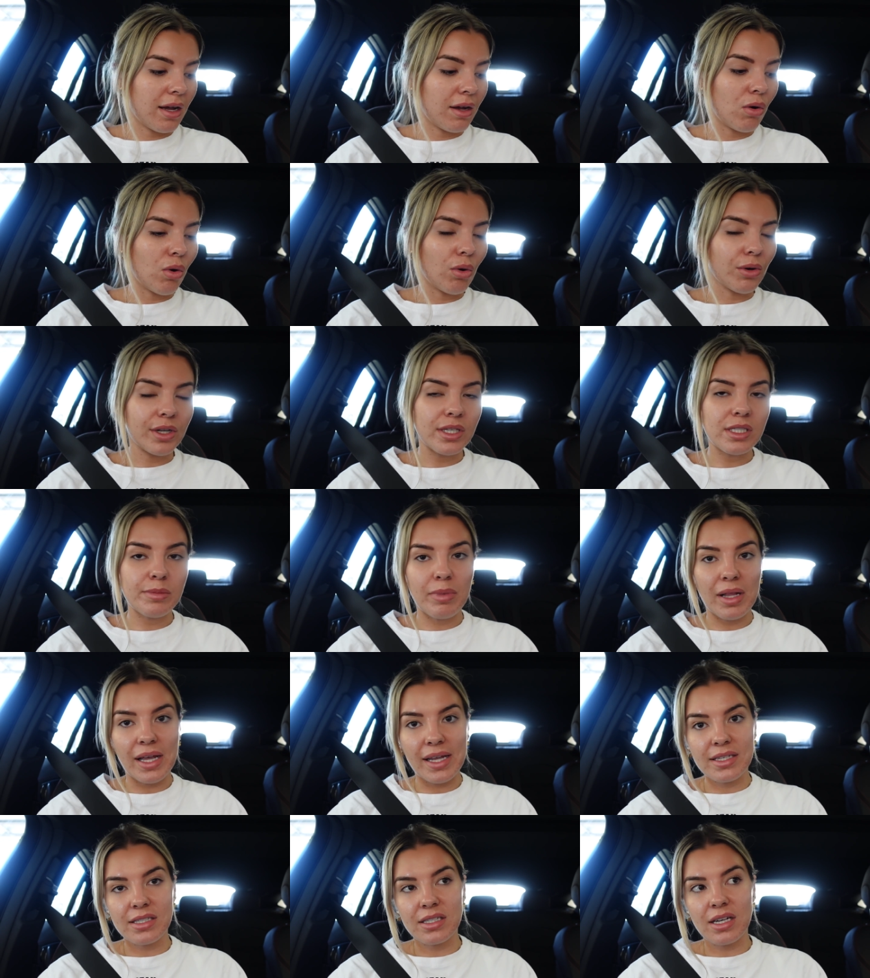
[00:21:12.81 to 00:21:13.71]
orders
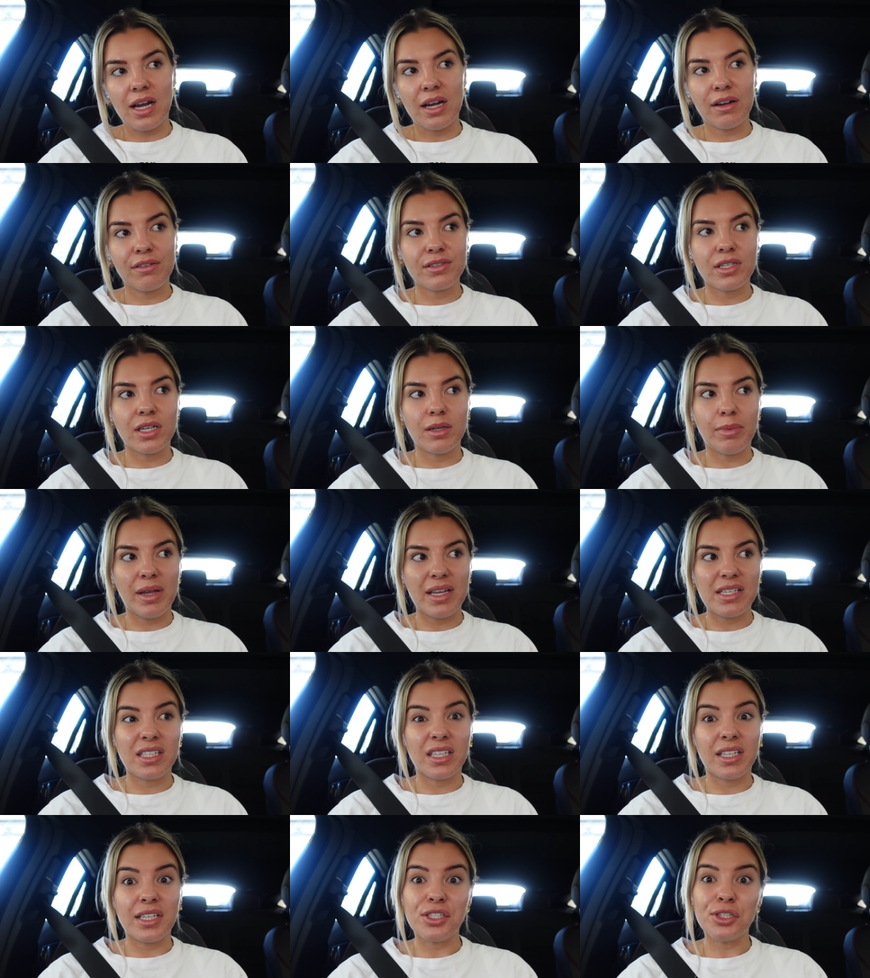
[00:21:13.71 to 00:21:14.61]
placed after
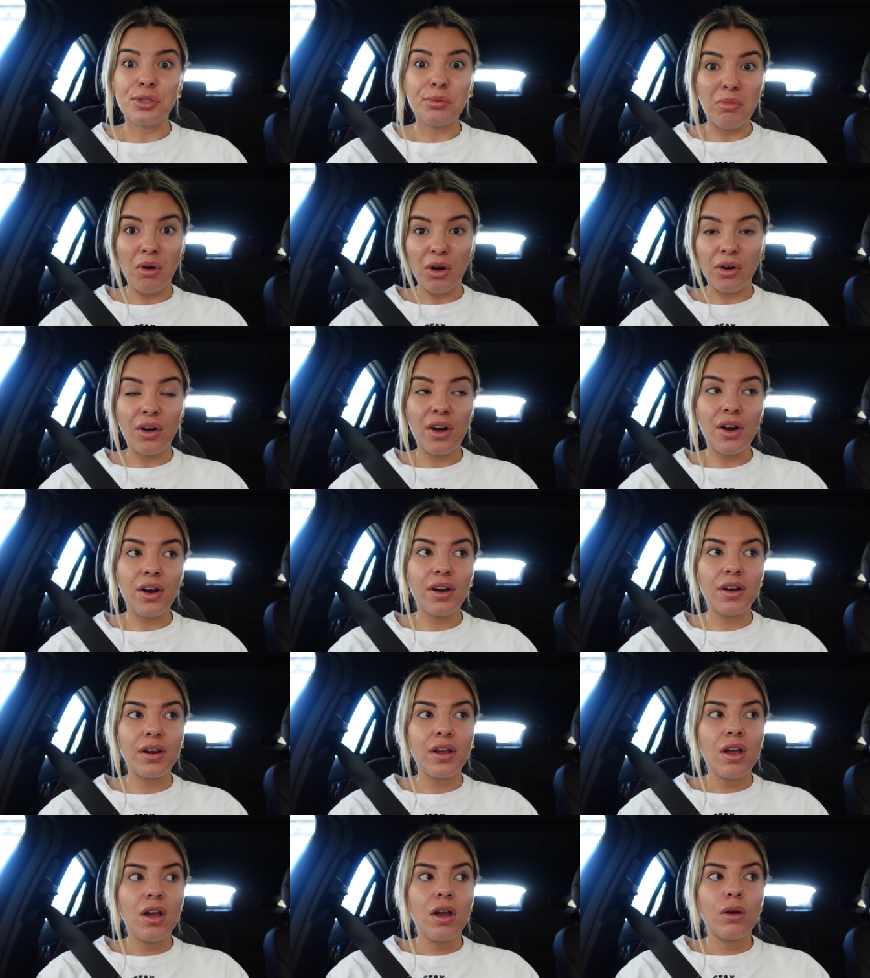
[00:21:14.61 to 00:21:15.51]
basically
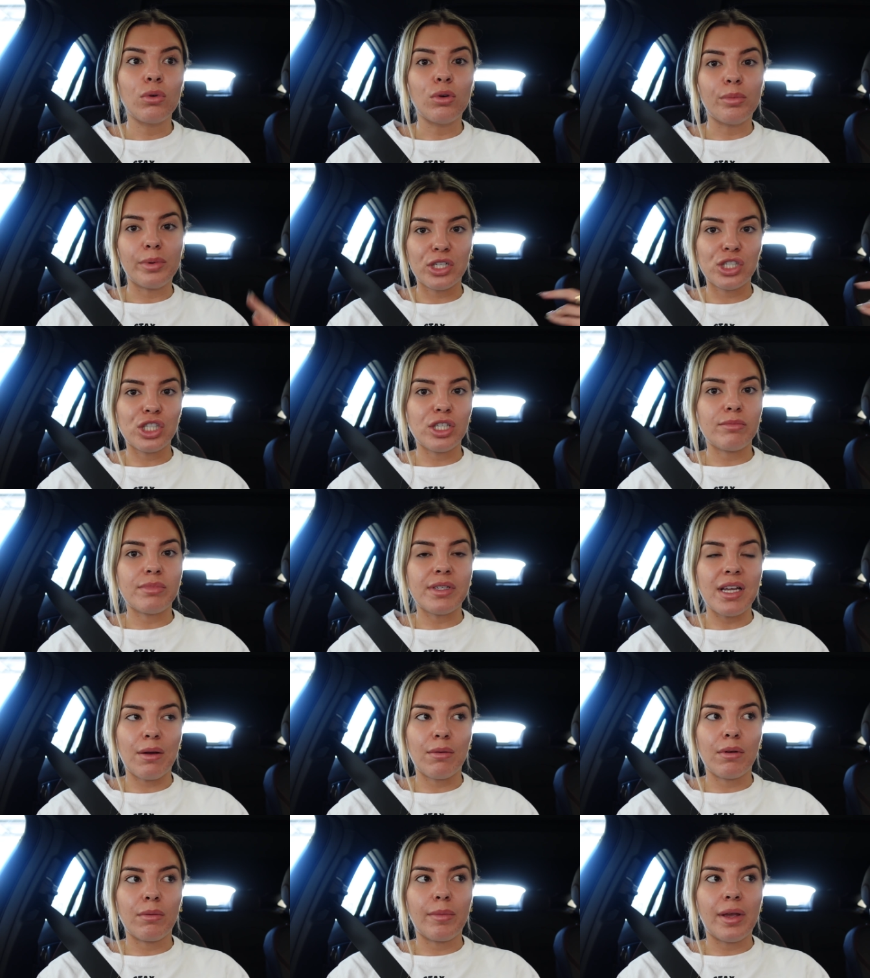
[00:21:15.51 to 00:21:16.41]
tomorrow will be shipped
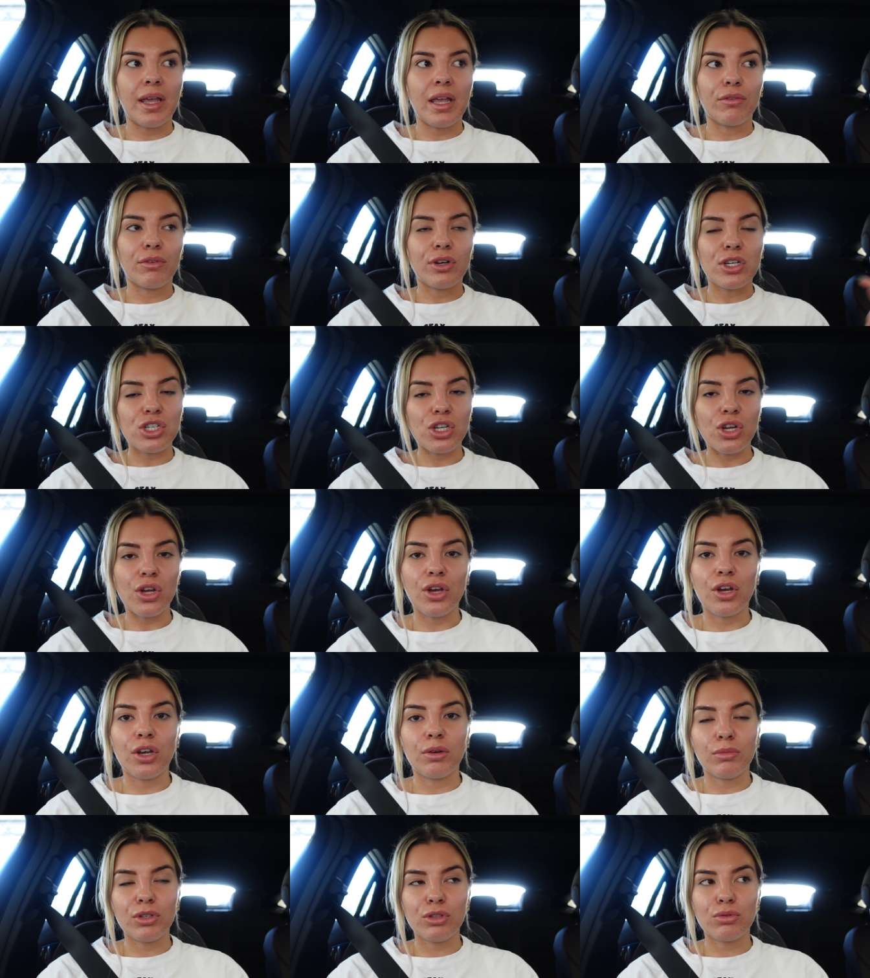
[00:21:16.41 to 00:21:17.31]
out when we
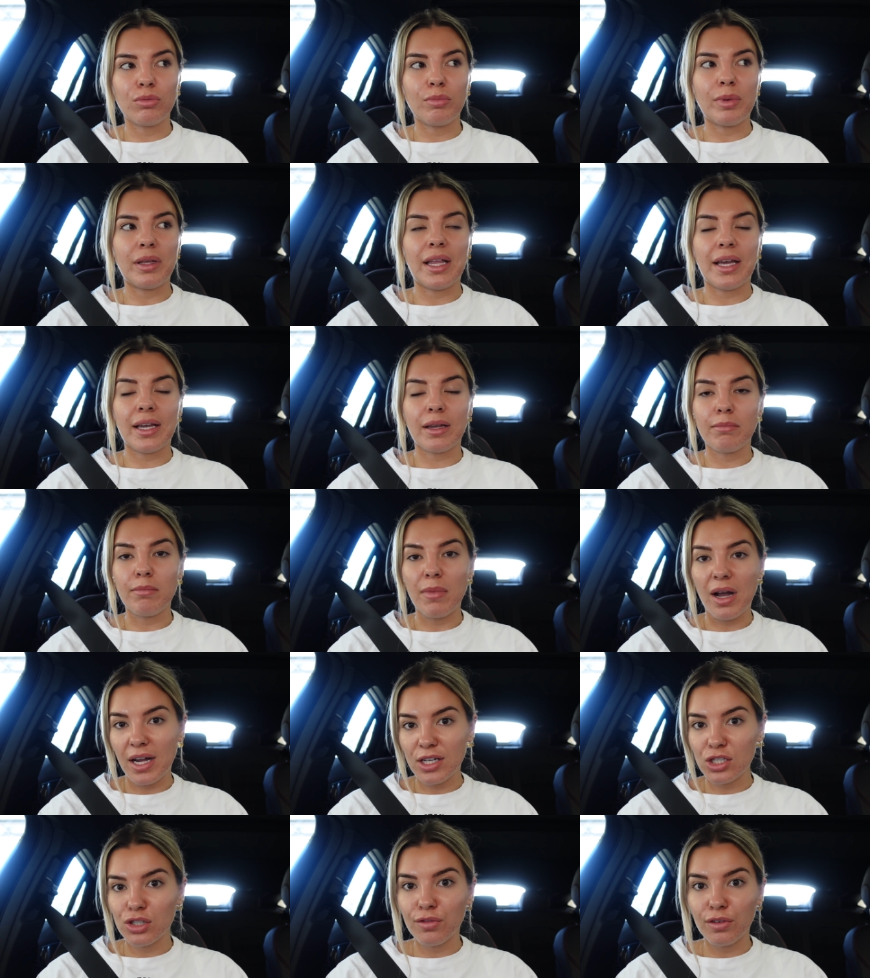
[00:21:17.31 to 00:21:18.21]
return, which will be like
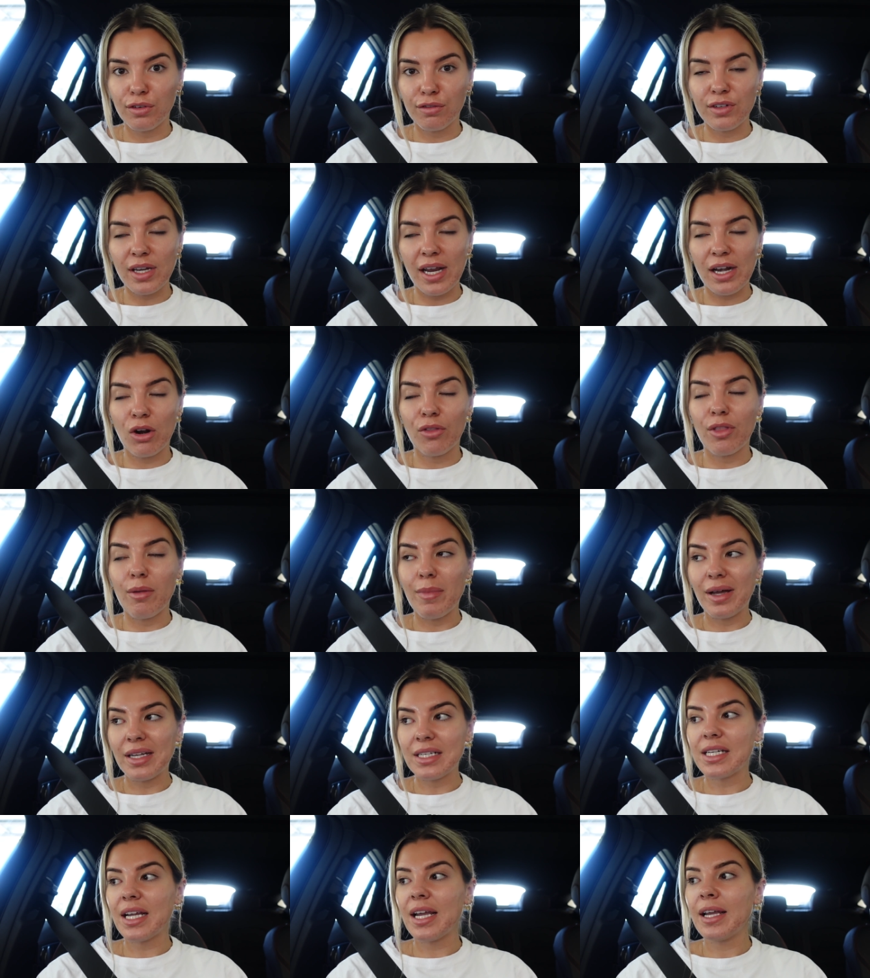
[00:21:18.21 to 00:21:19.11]
March 15 on the
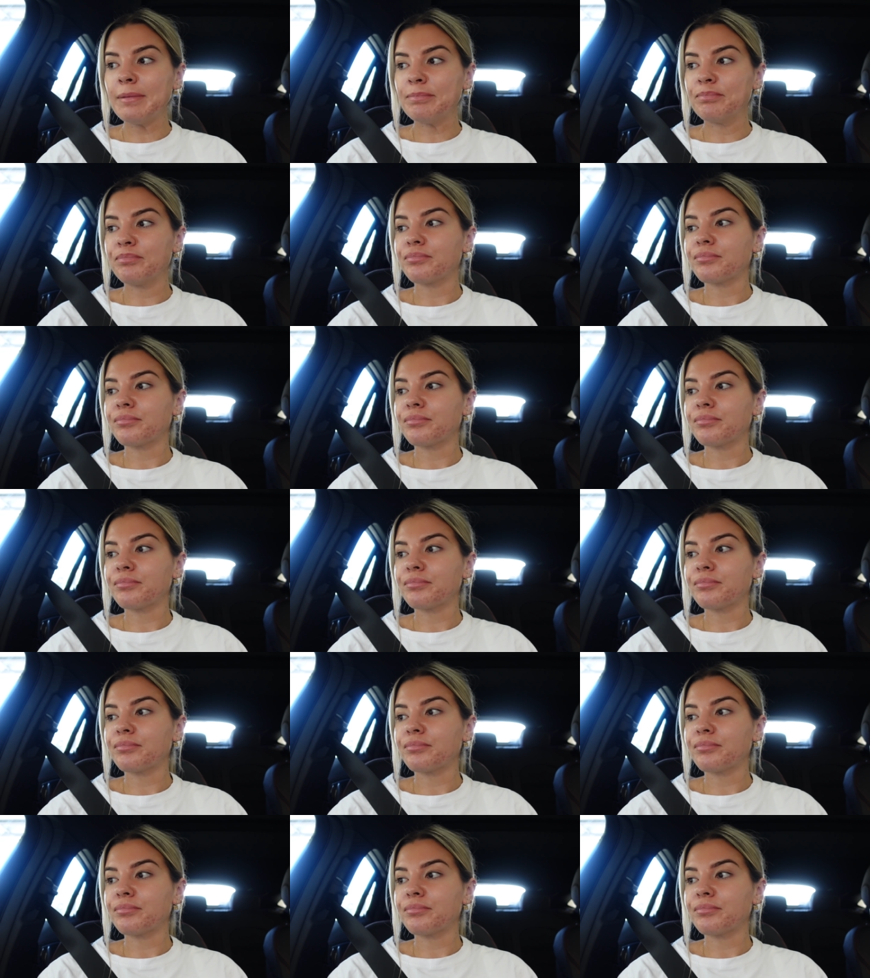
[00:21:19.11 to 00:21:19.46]
Monday.